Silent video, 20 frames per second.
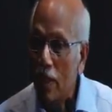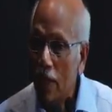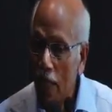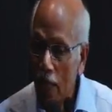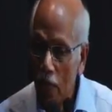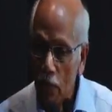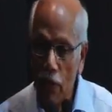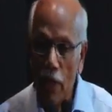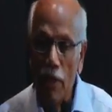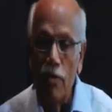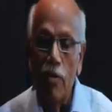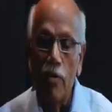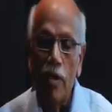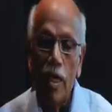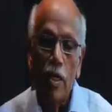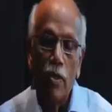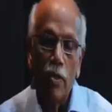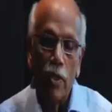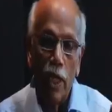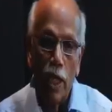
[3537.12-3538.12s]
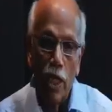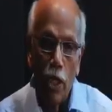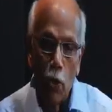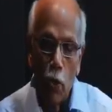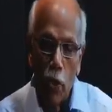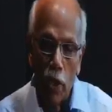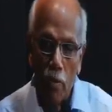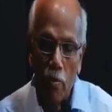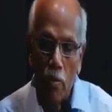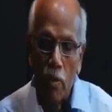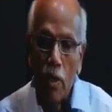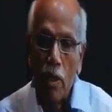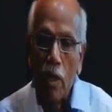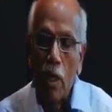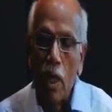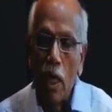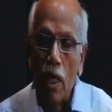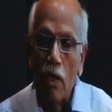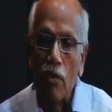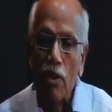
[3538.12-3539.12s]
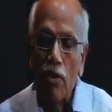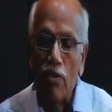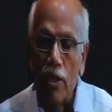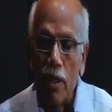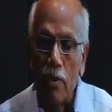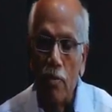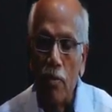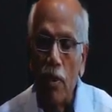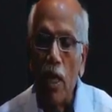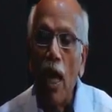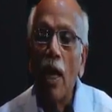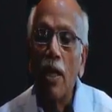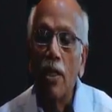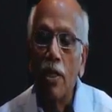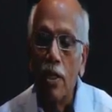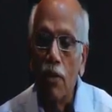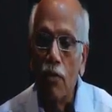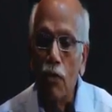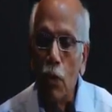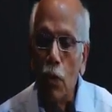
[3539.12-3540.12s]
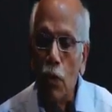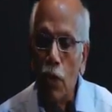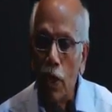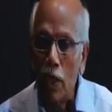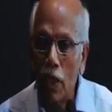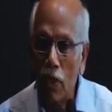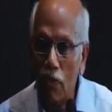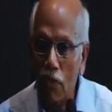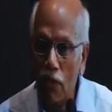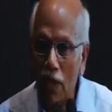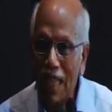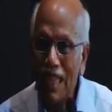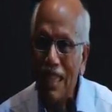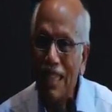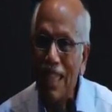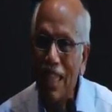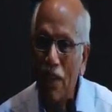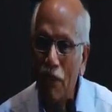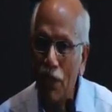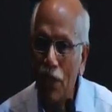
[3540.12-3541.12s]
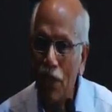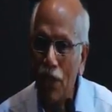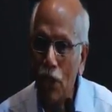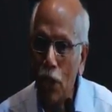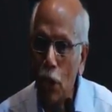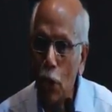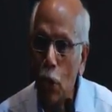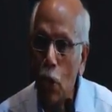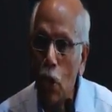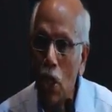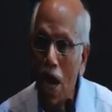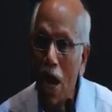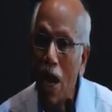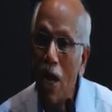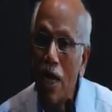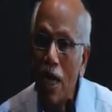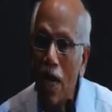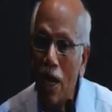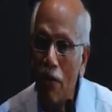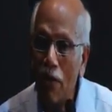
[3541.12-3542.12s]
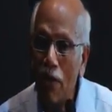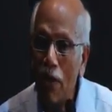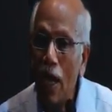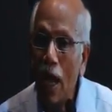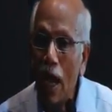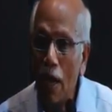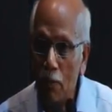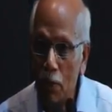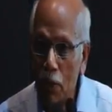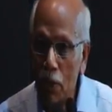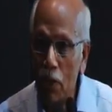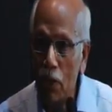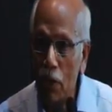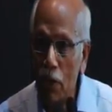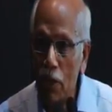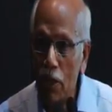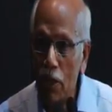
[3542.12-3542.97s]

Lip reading: That is why we went to the IOM, convinced them that the future of health definition should not have absence of